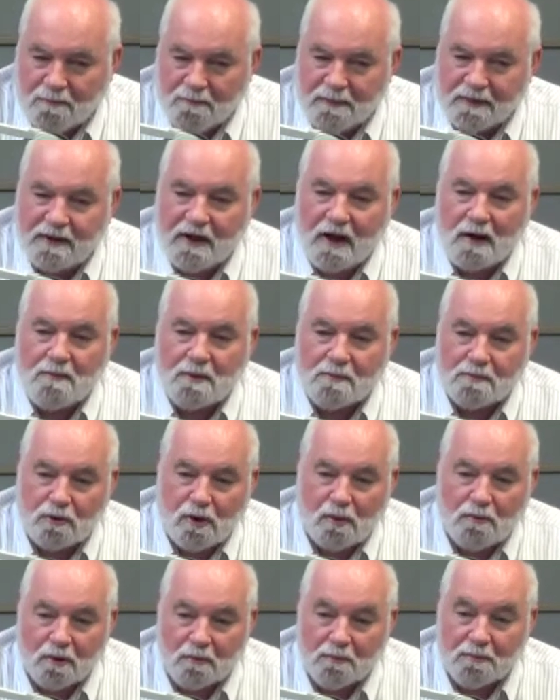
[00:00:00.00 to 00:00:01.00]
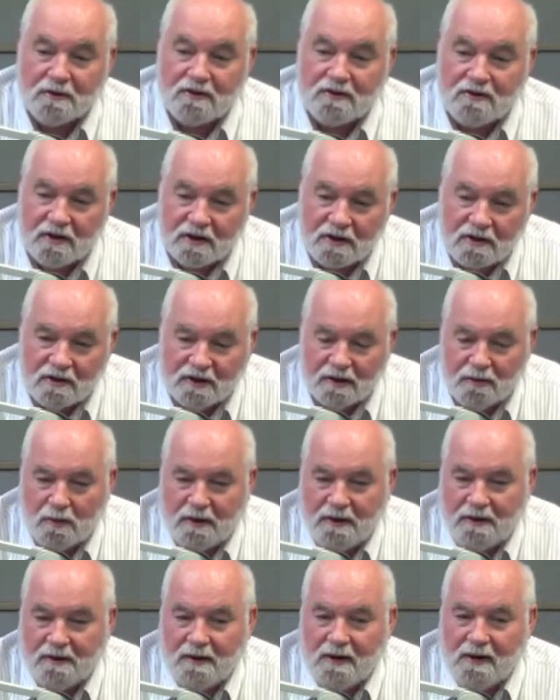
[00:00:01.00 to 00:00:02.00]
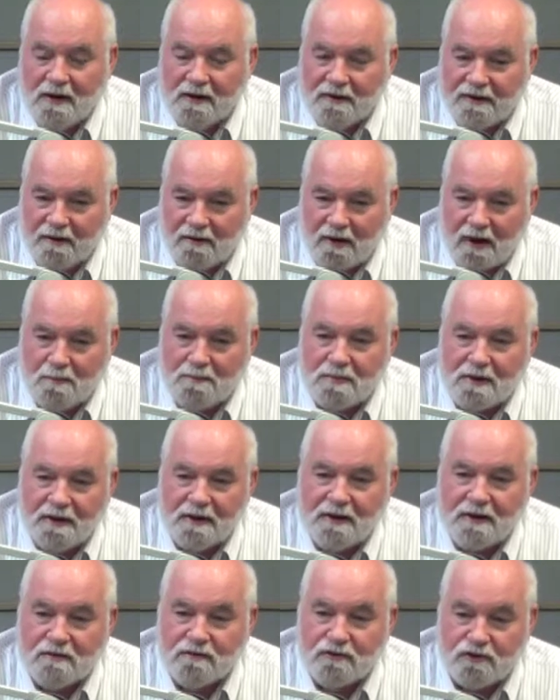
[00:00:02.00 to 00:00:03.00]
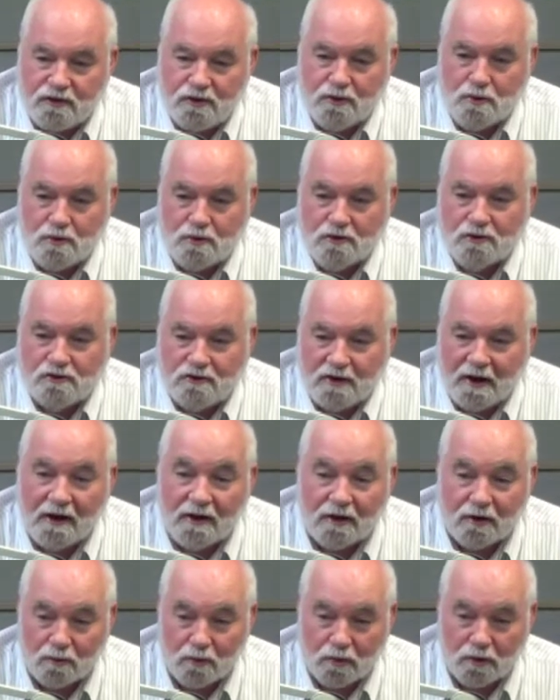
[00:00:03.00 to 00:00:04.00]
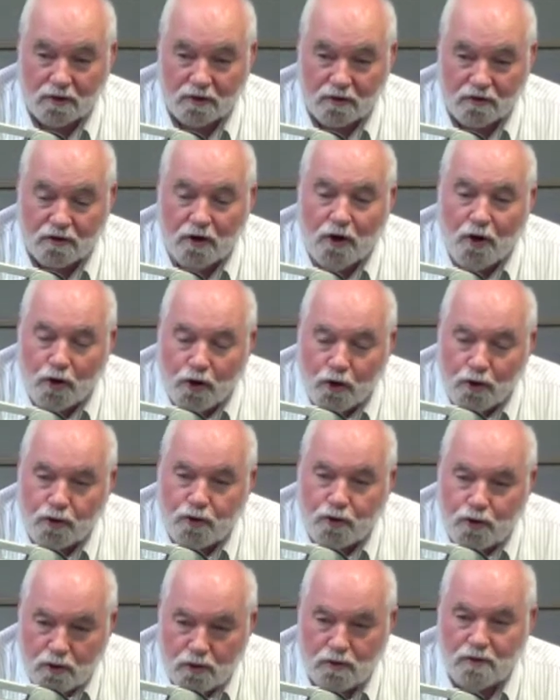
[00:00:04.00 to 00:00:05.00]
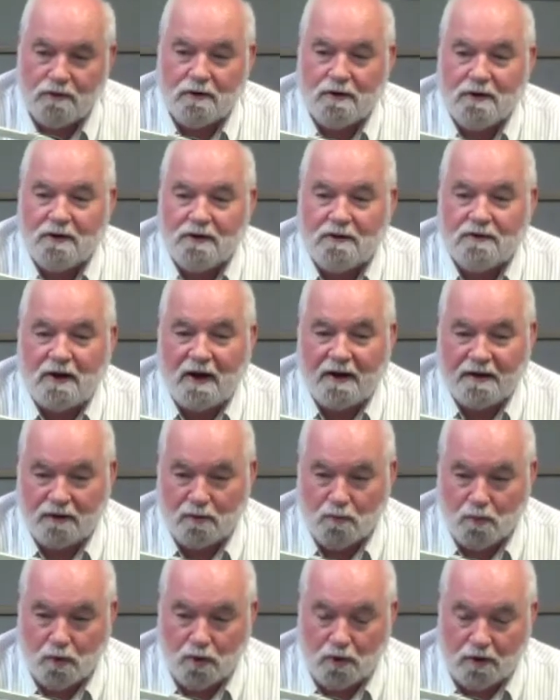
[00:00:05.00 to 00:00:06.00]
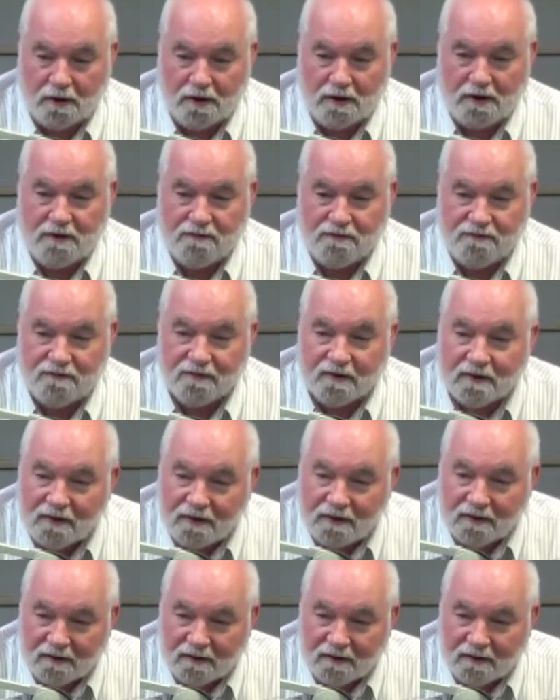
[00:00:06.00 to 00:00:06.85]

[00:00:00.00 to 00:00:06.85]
become a problem, particularly when there are plenty of skilled Australian workers who could take the work if